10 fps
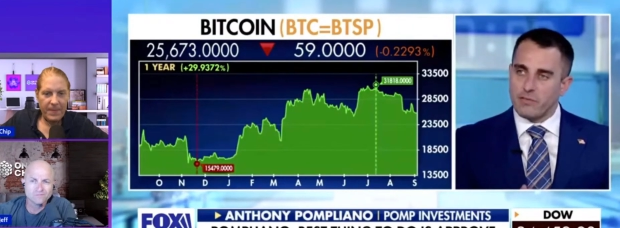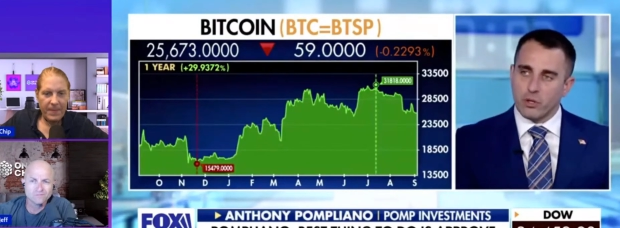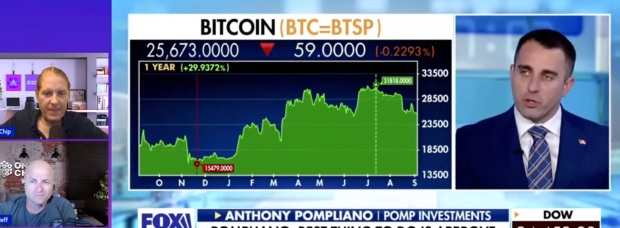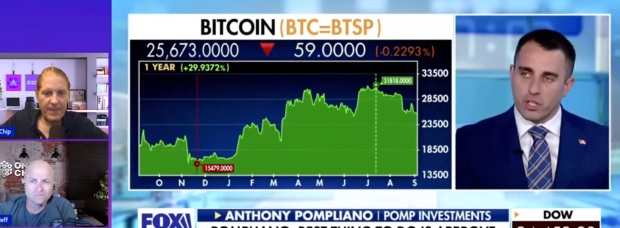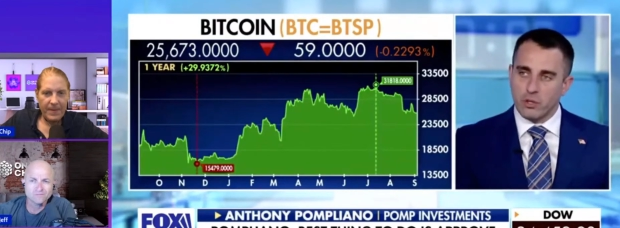
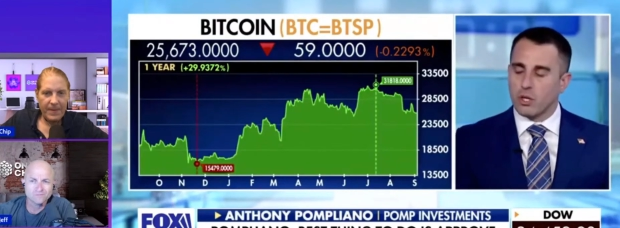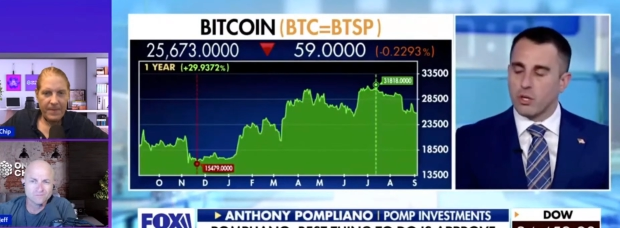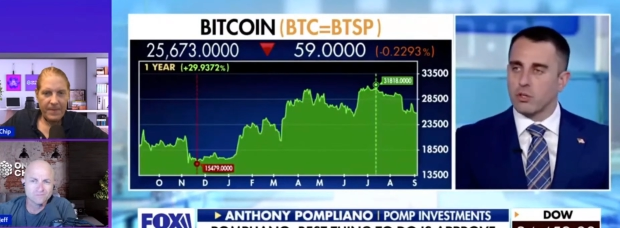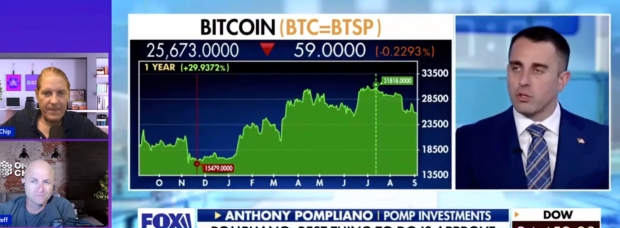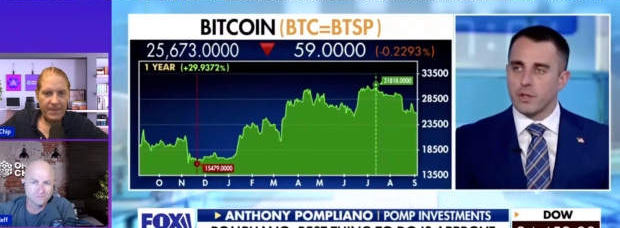Speaker 1: yield curve. There
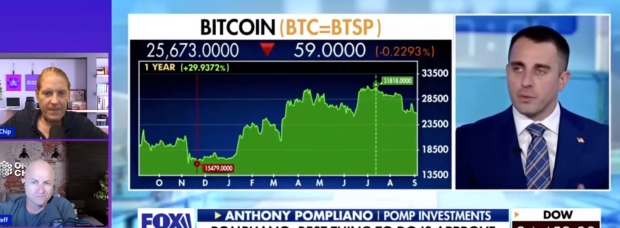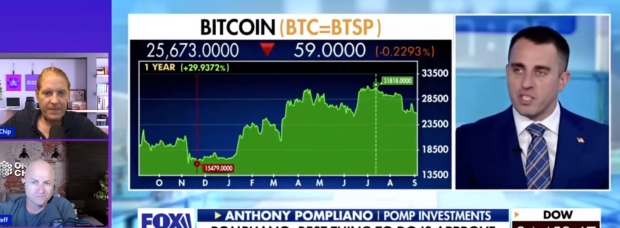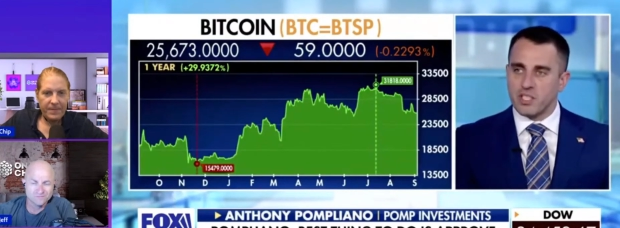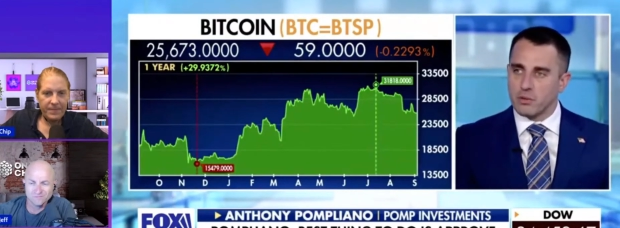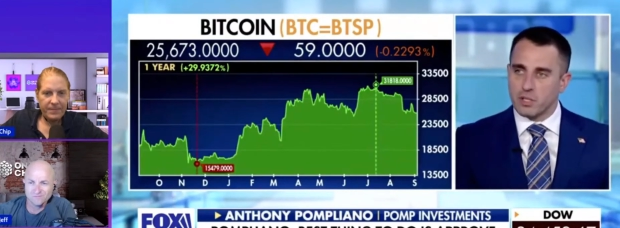were CEOs
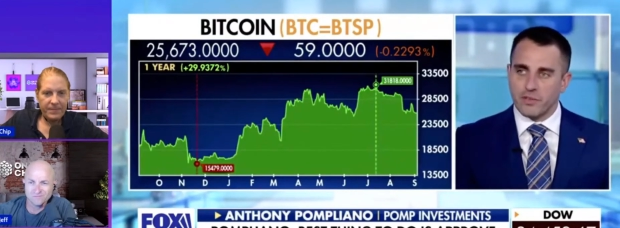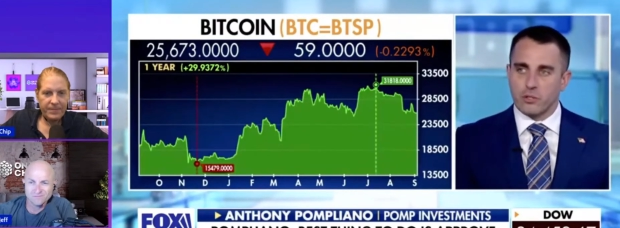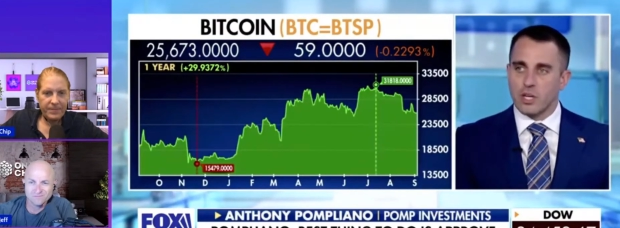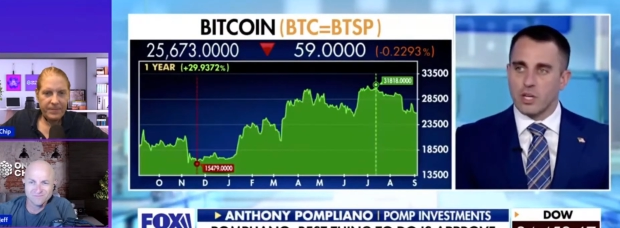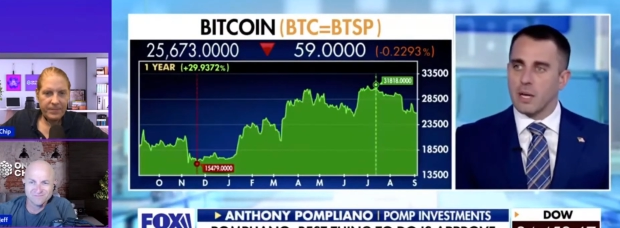leaving their
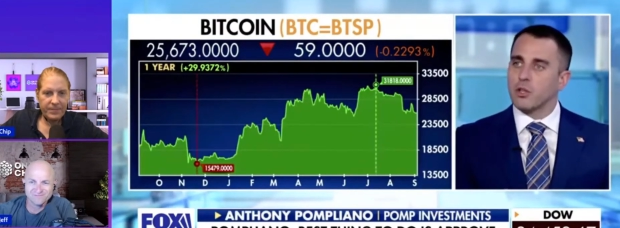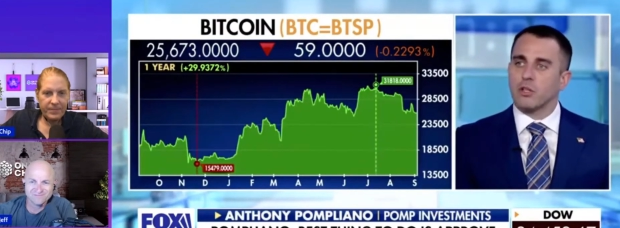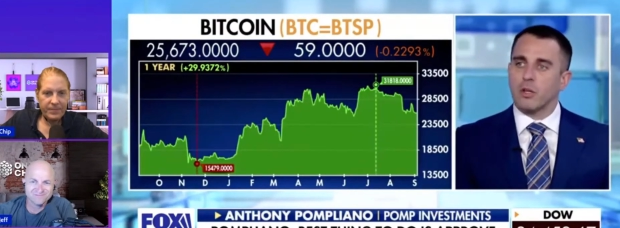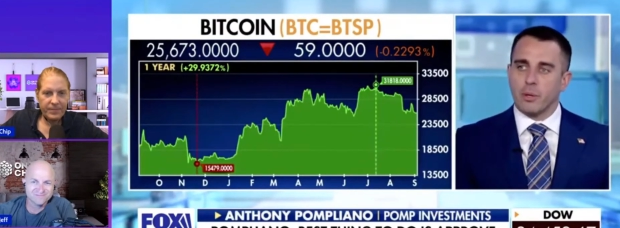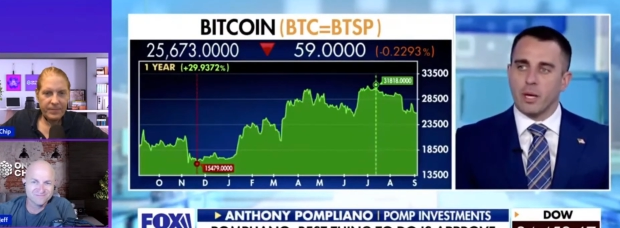jobs. It looked like we were
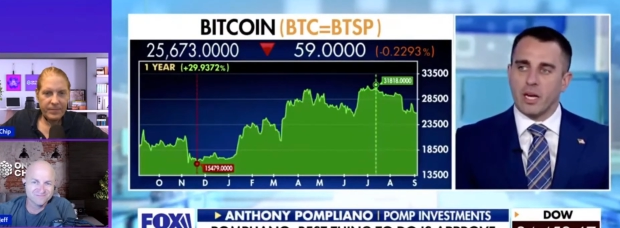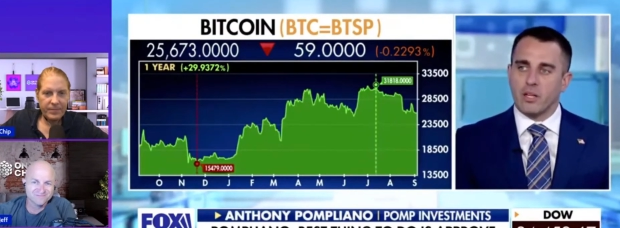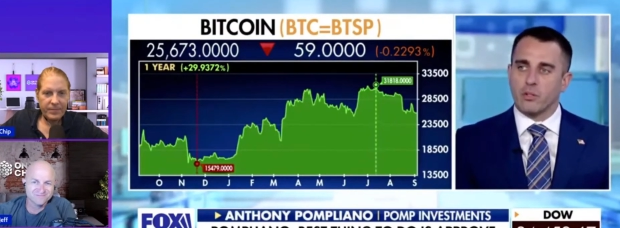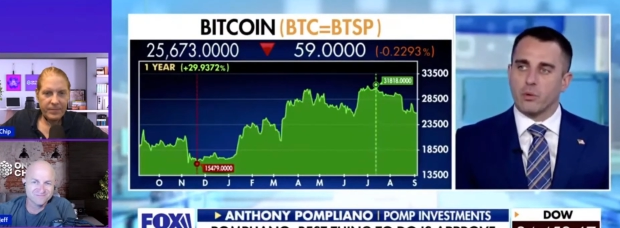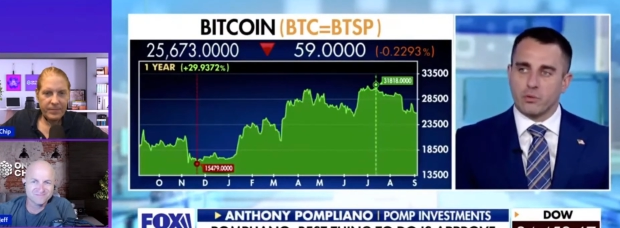heading towards a
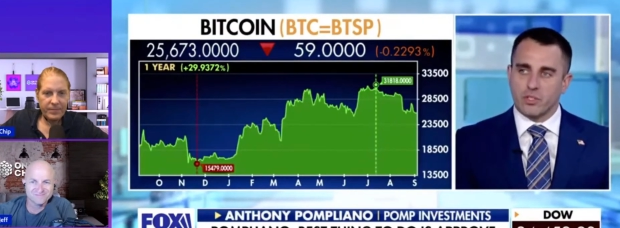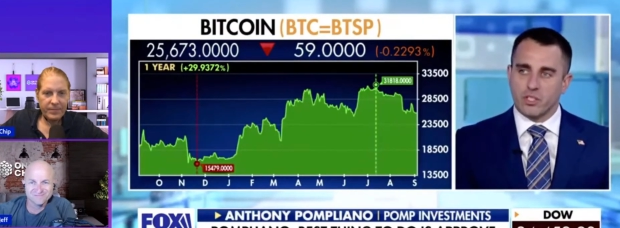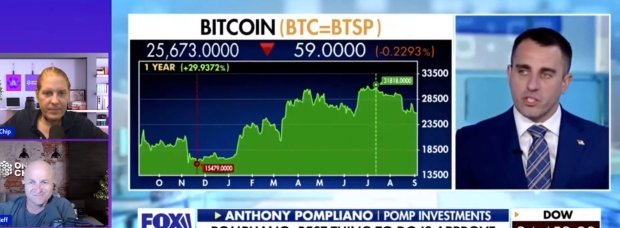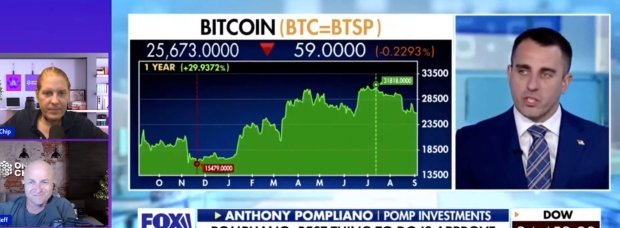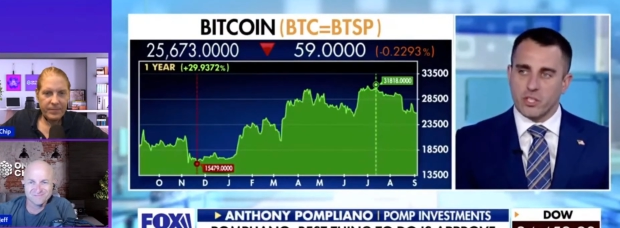
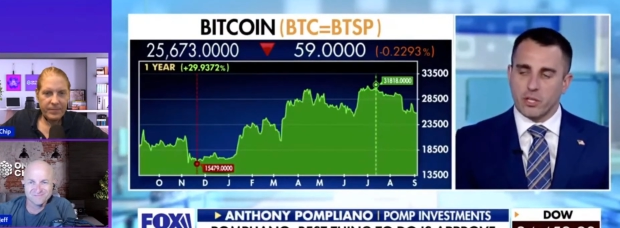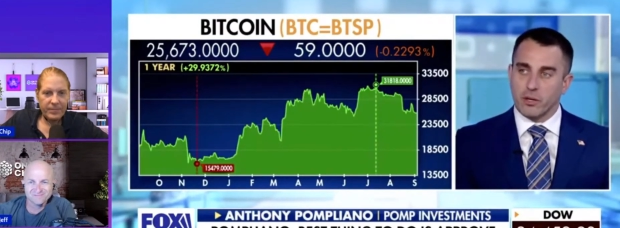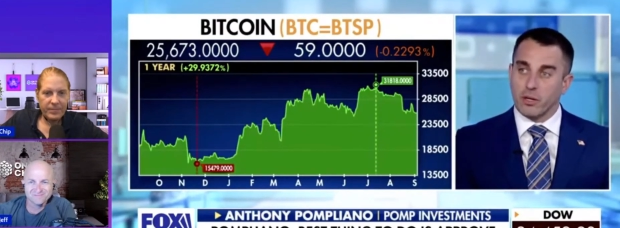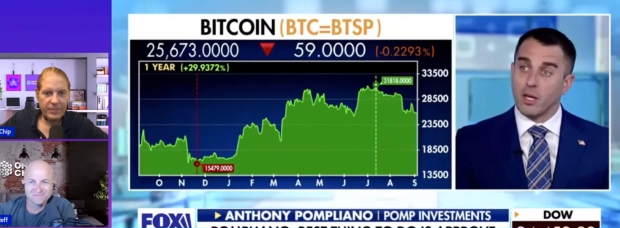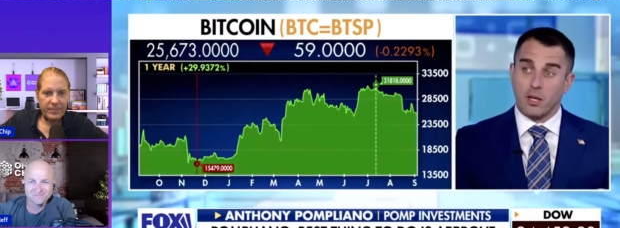recessionary period.
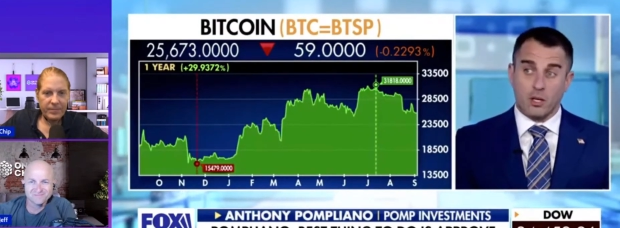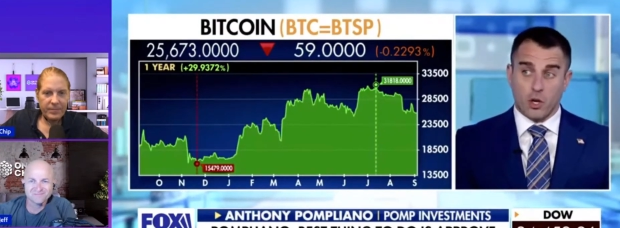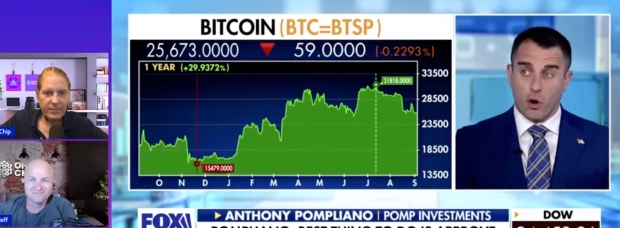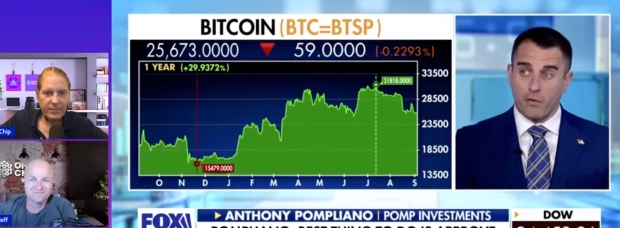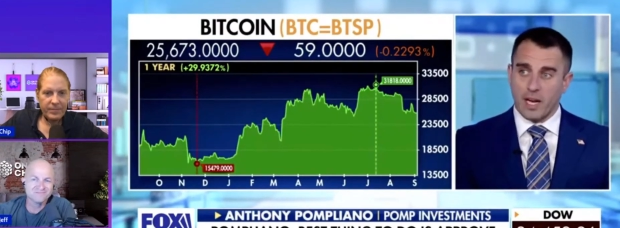COVID
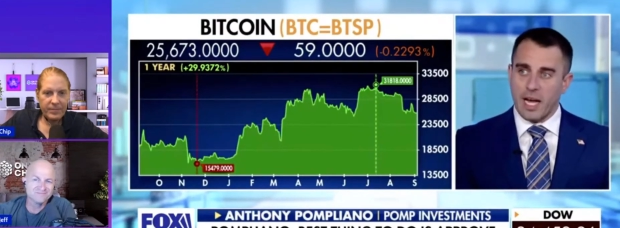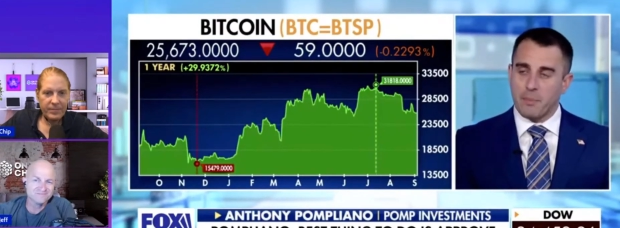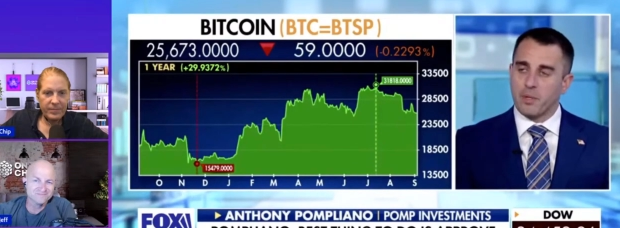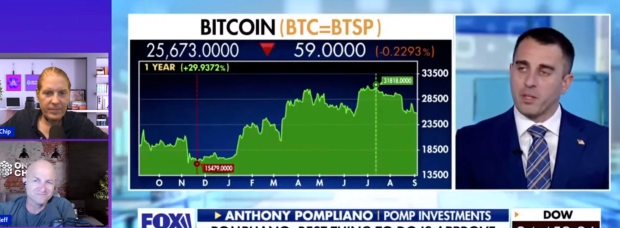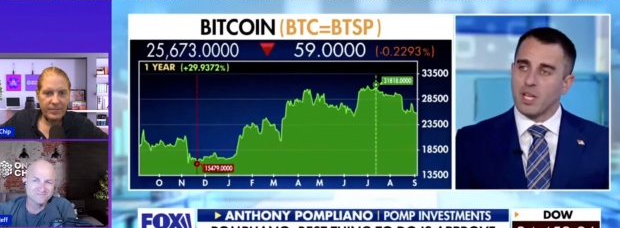happens
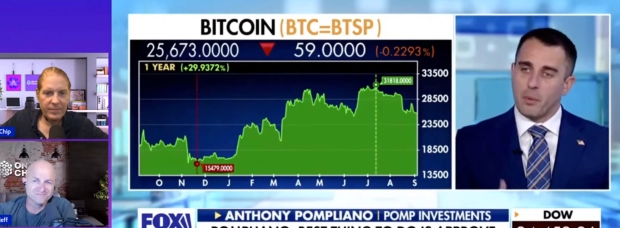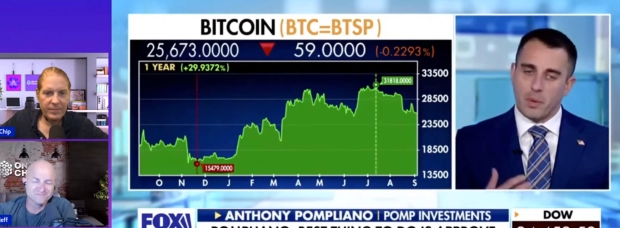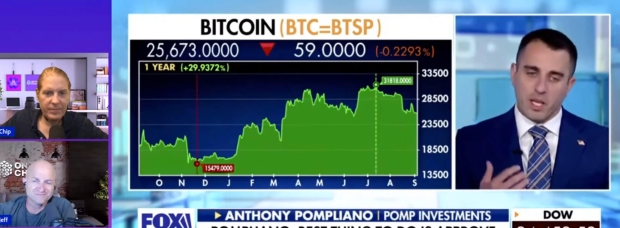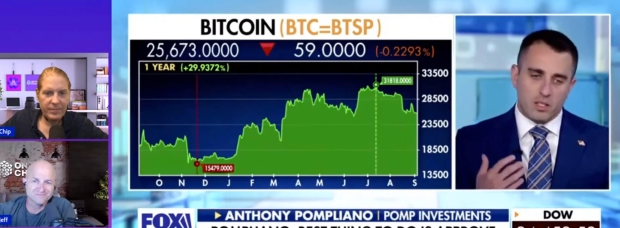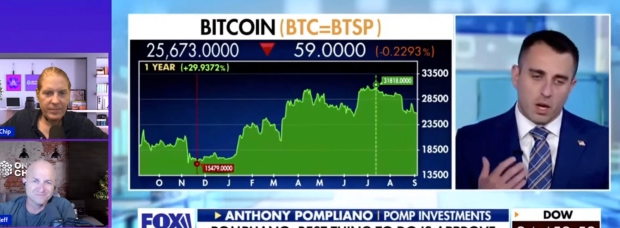and we get
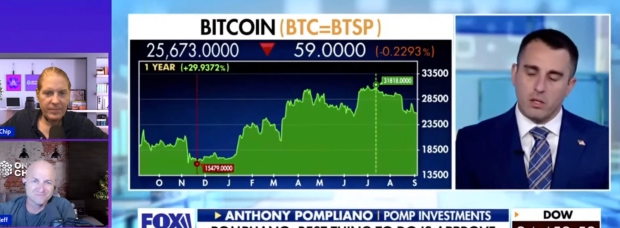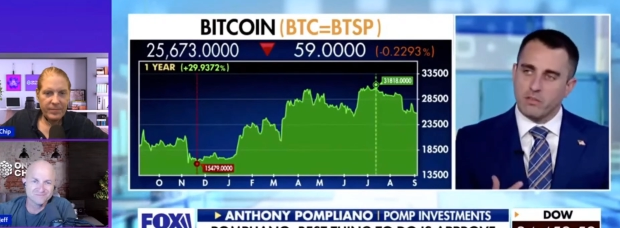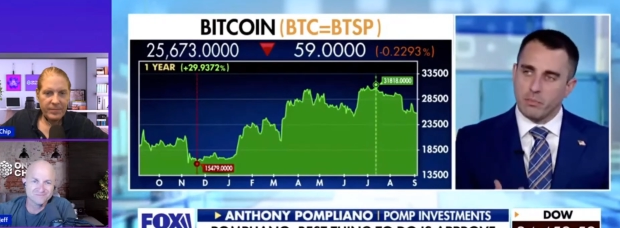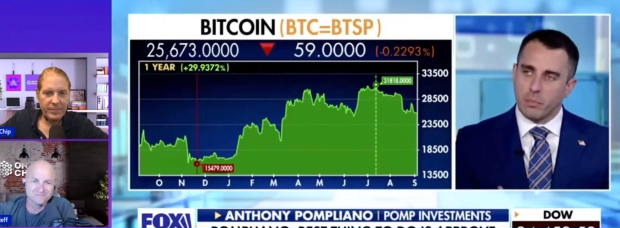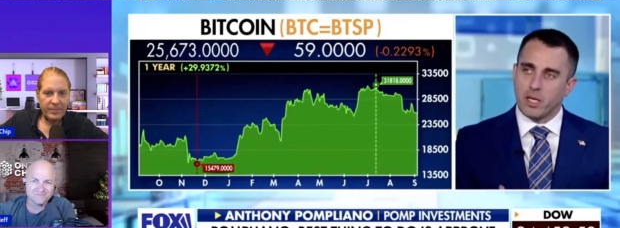tons of
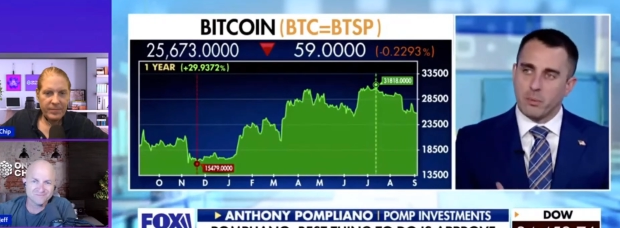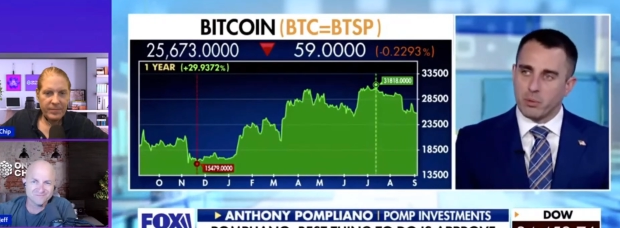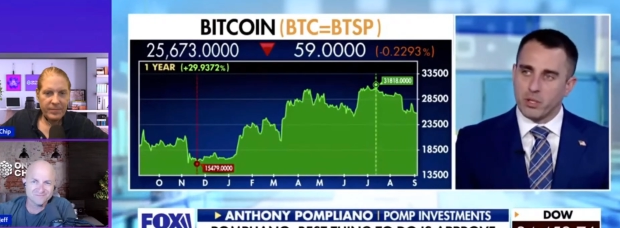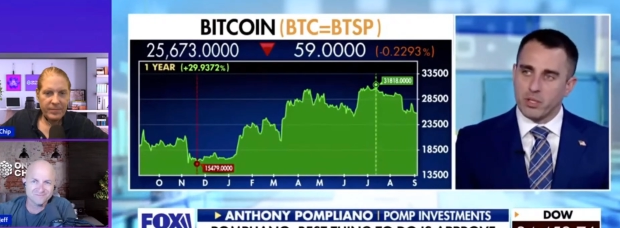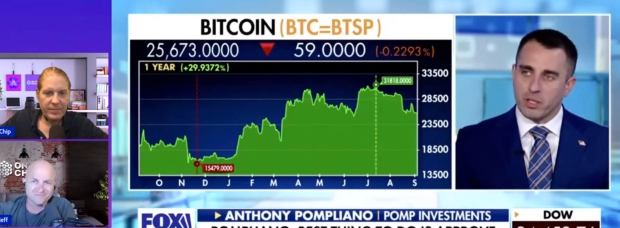money printed.